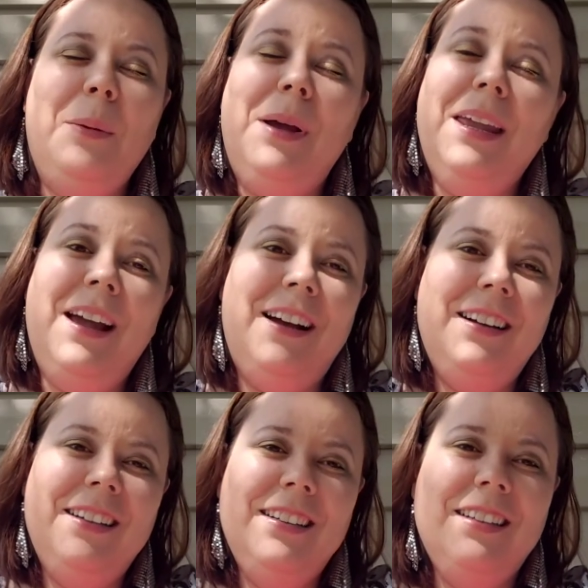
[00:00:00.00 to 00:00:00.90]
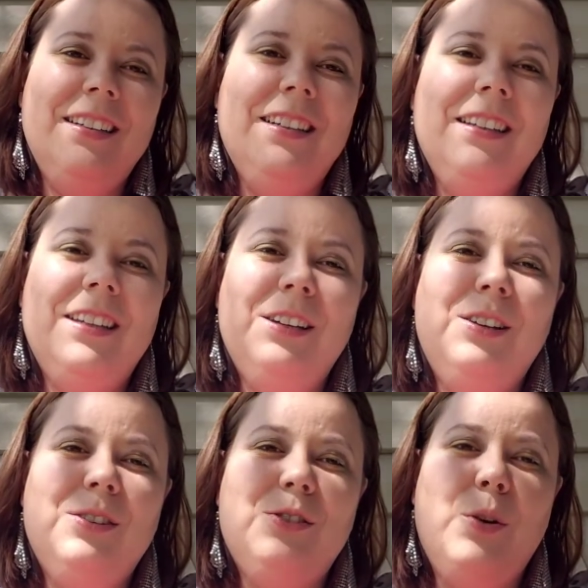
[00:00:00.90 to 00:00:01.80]
But yeah,
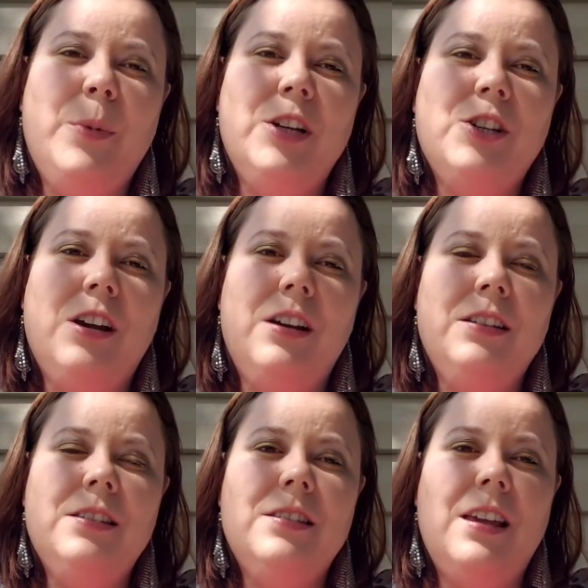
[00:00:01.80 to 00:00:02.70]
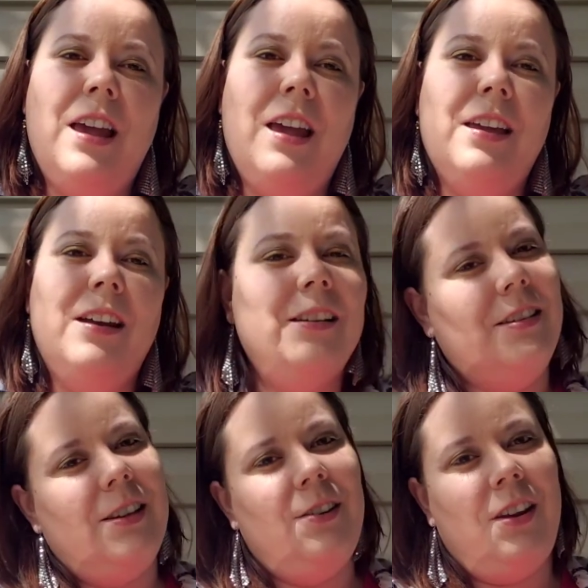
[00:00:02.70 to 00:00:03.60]
thank you so much, guys, and I'll
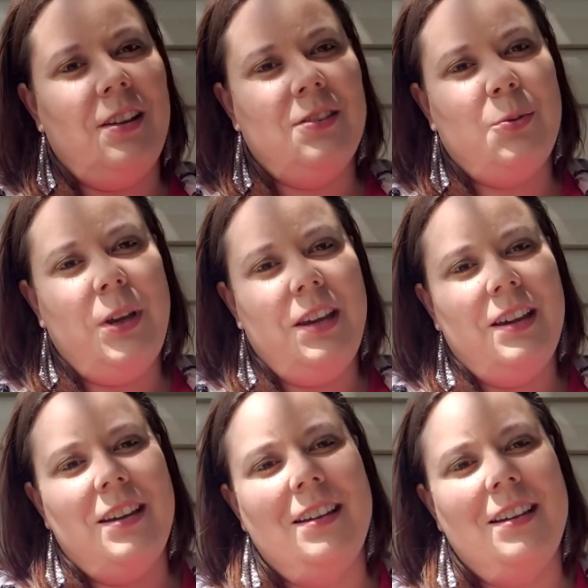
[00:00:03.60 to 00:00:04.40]
see you next week.